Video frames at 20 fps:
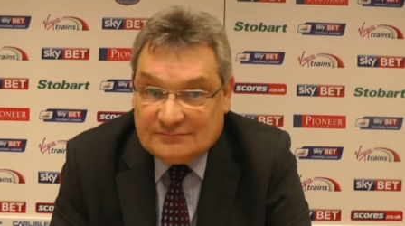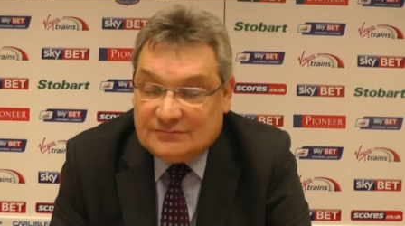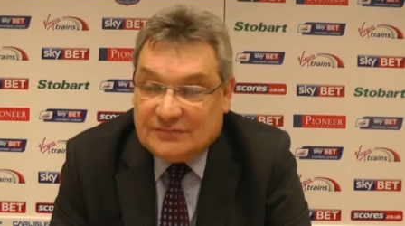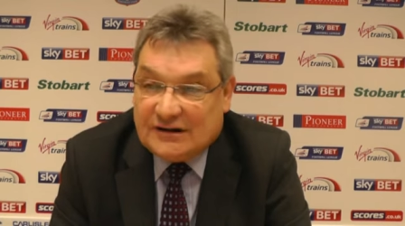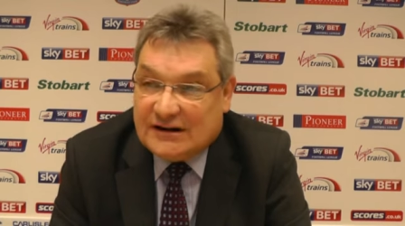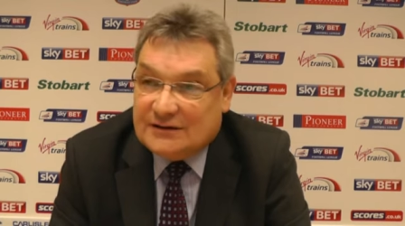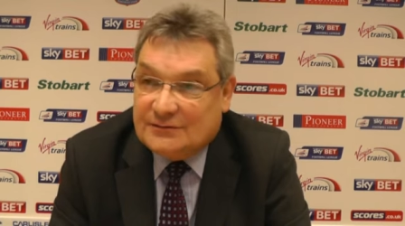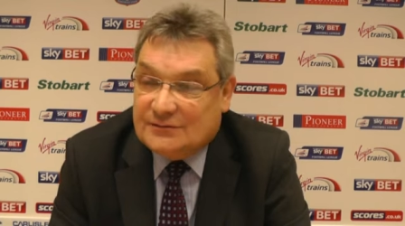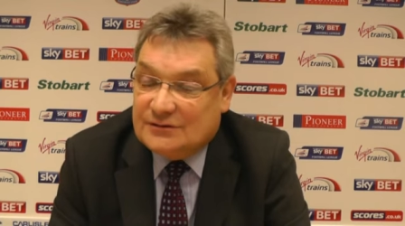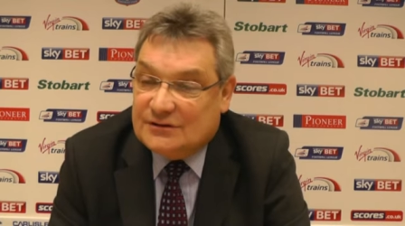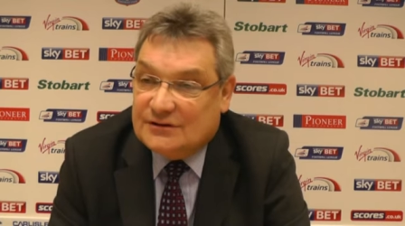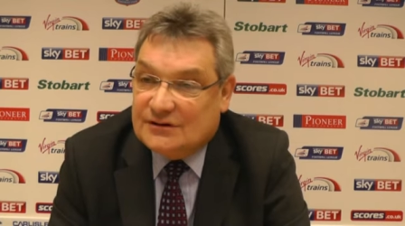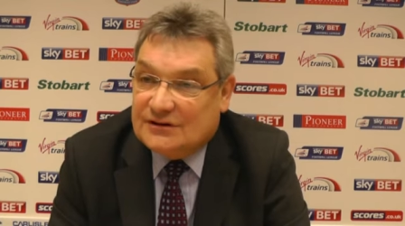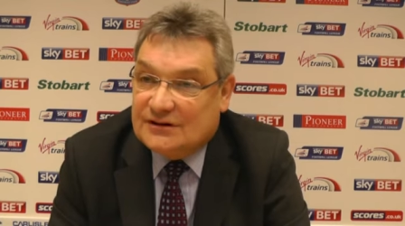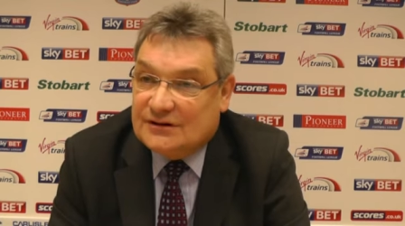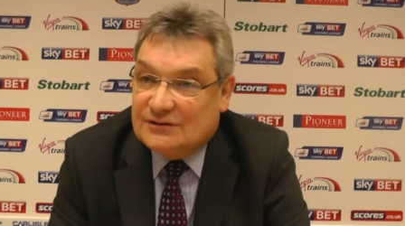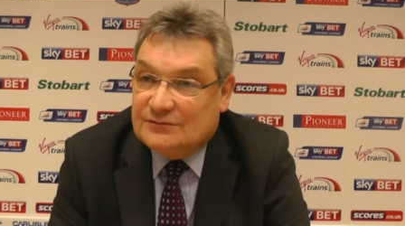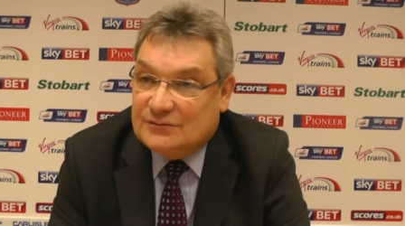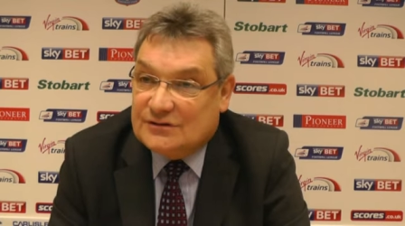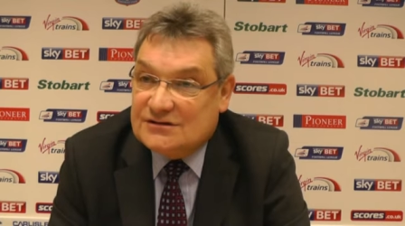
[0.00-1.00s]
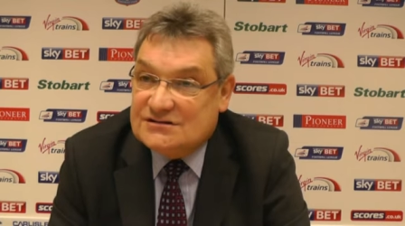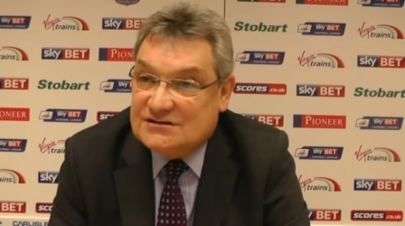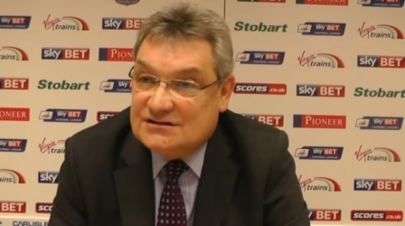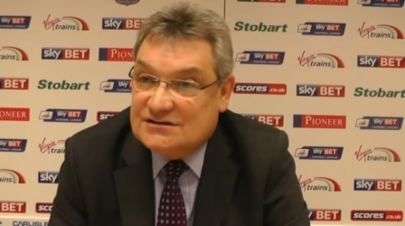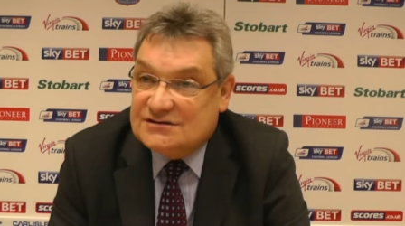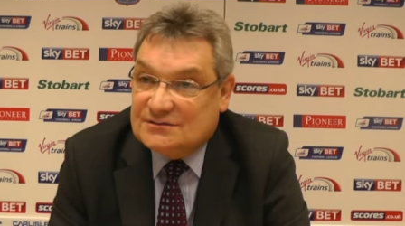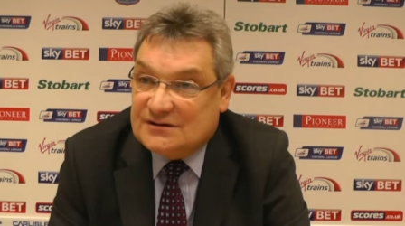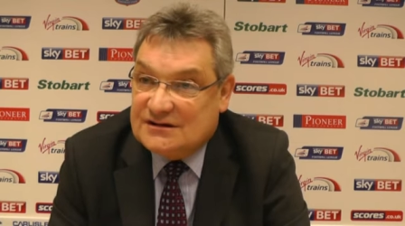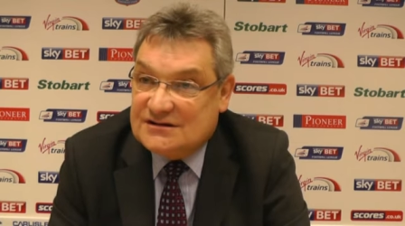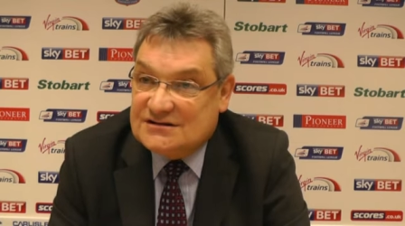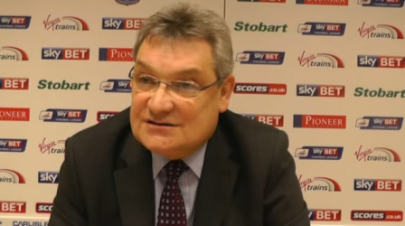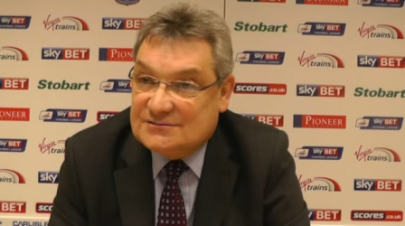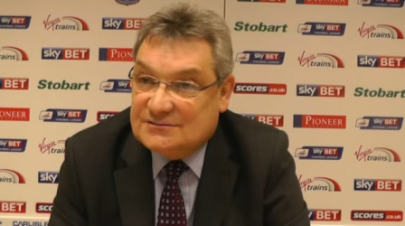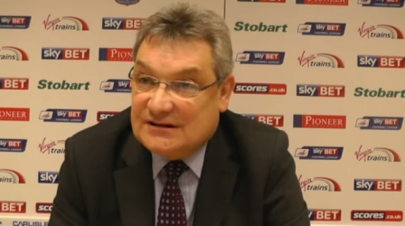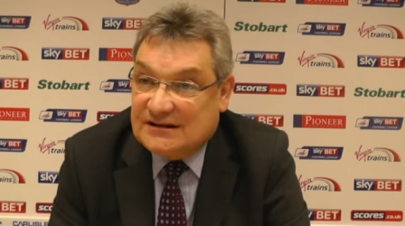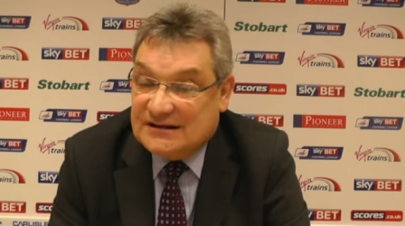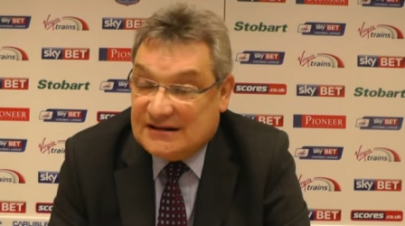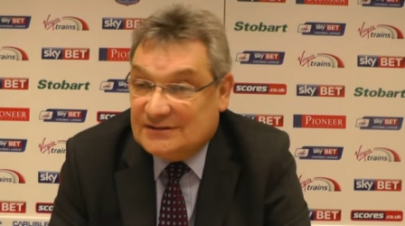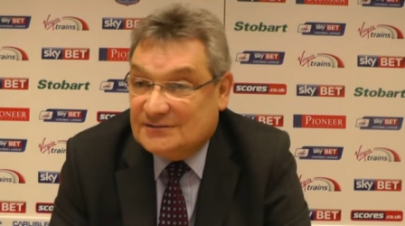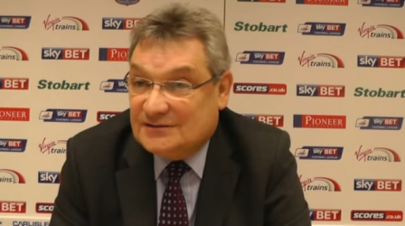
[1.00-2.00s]
where they were only on once and twice a
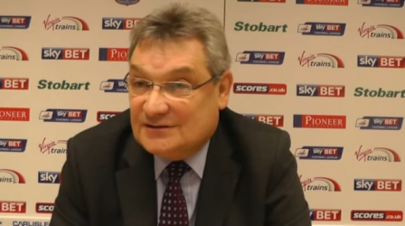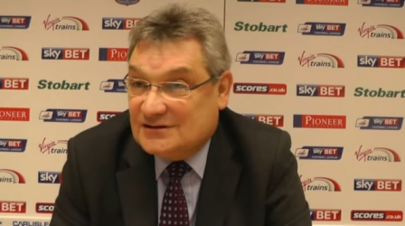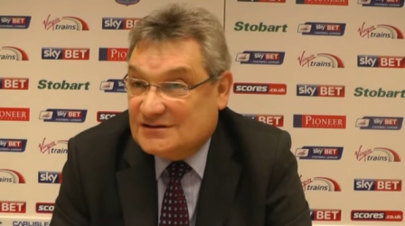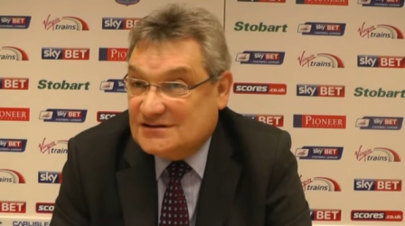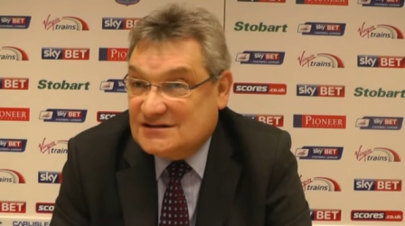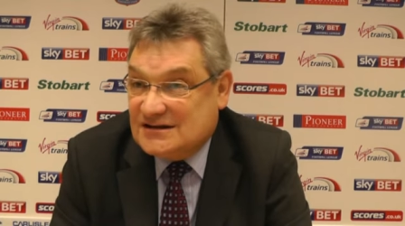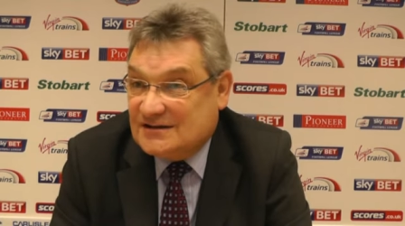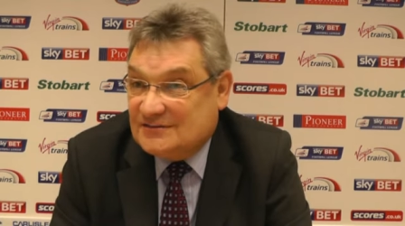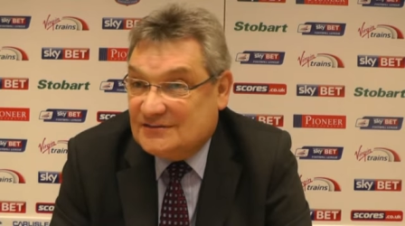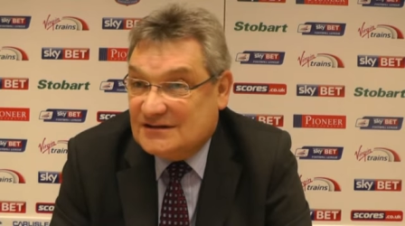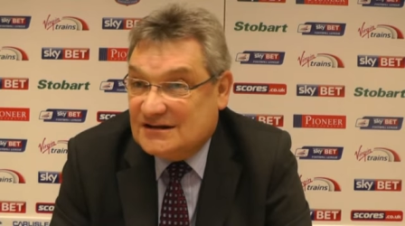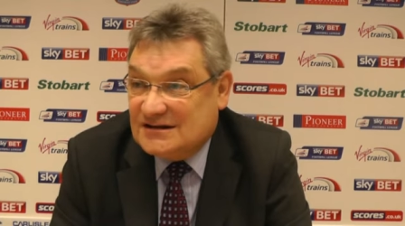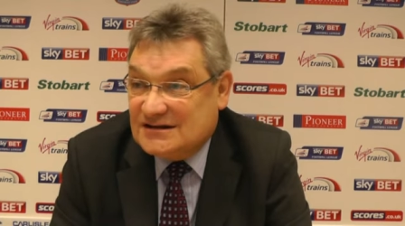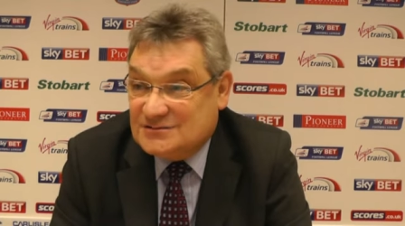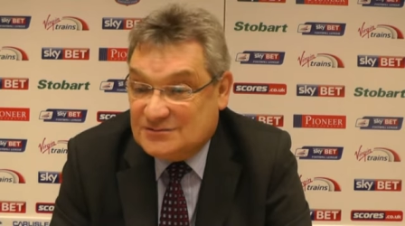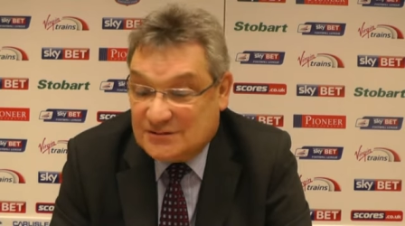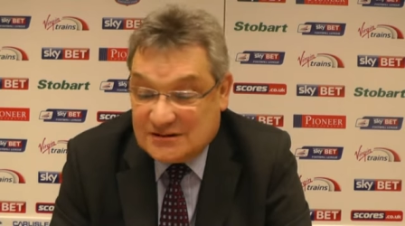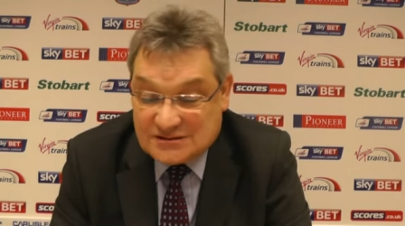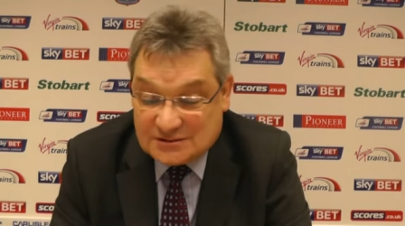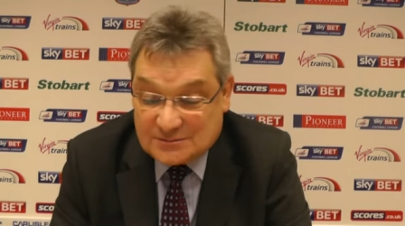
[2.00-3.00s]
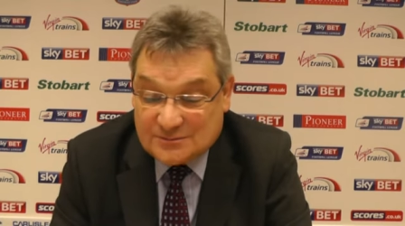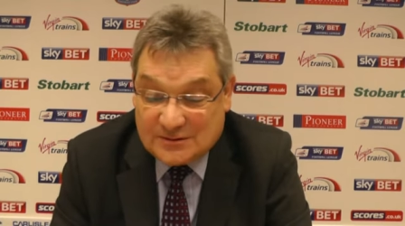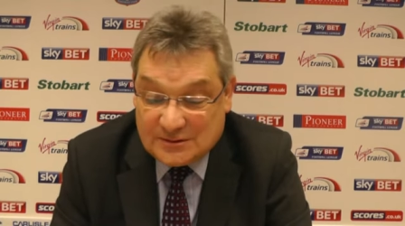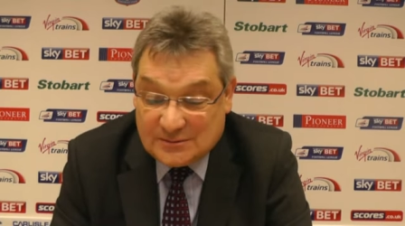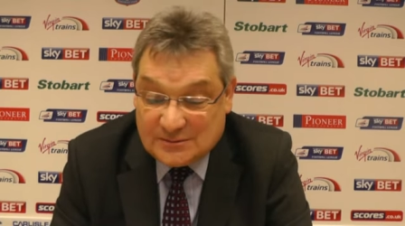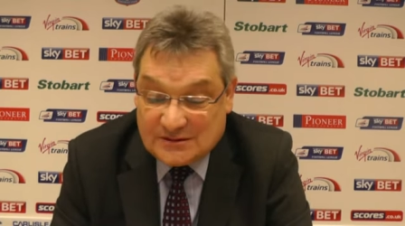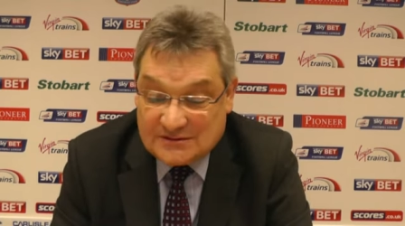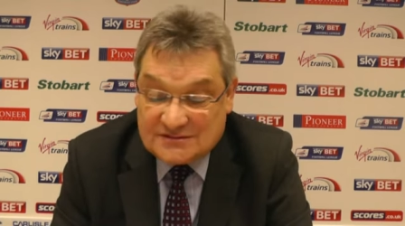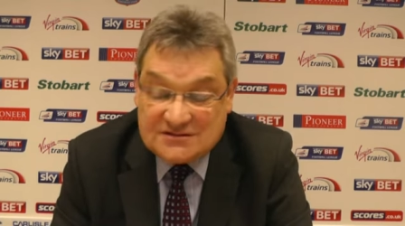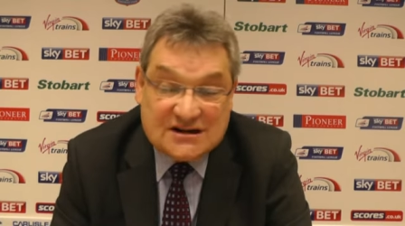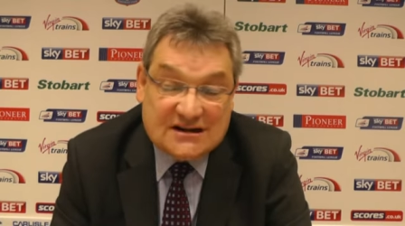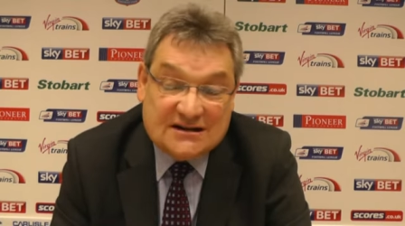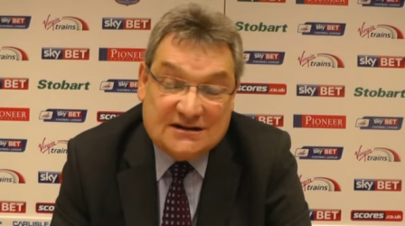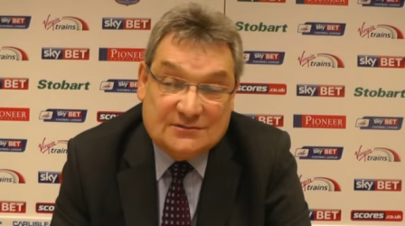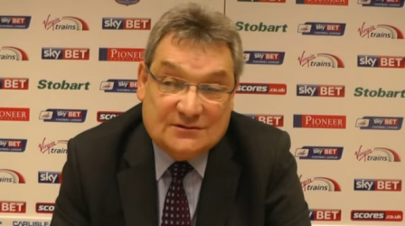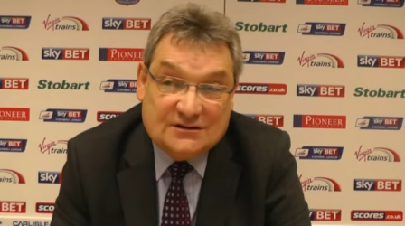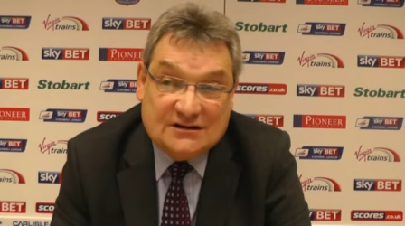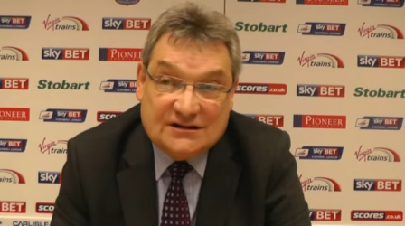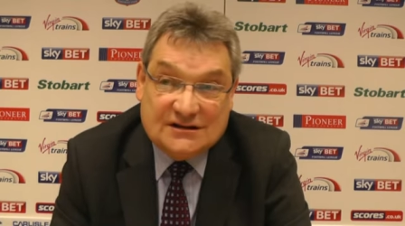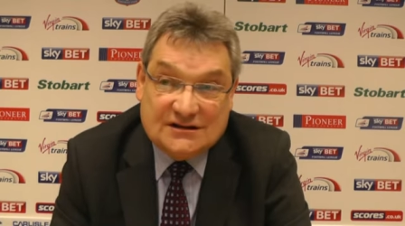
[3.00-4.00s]
week, now they're on 7 days a week. So people have
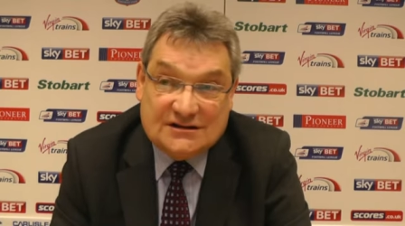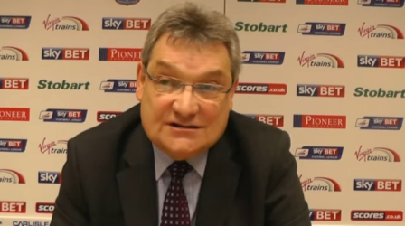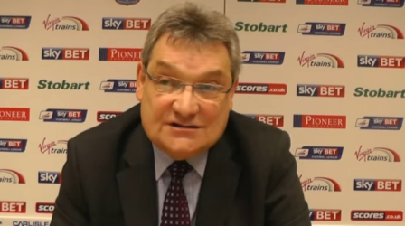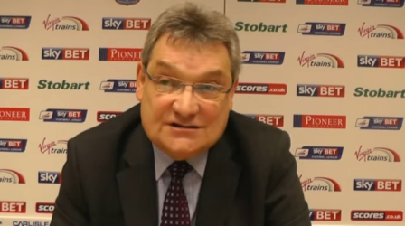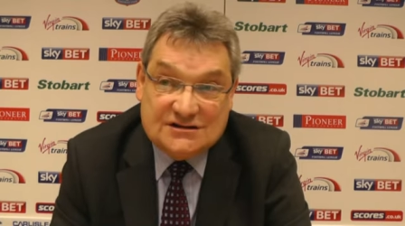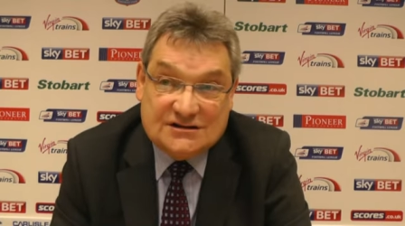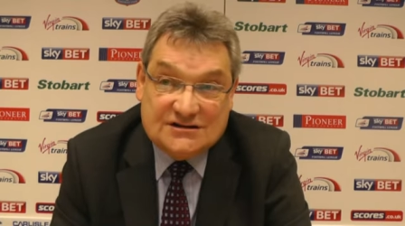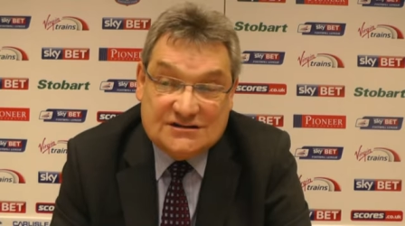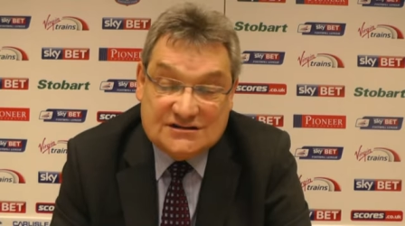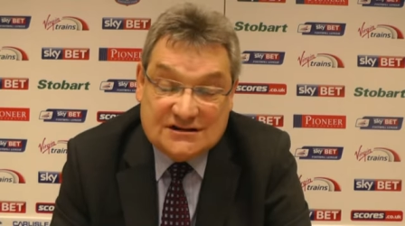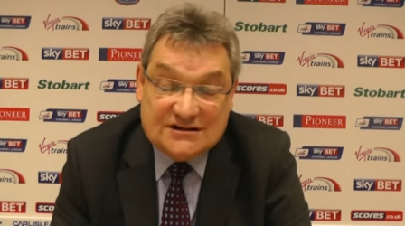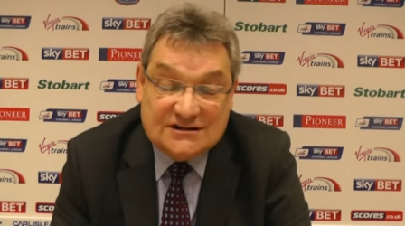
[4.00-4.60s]
genuinely got a choice.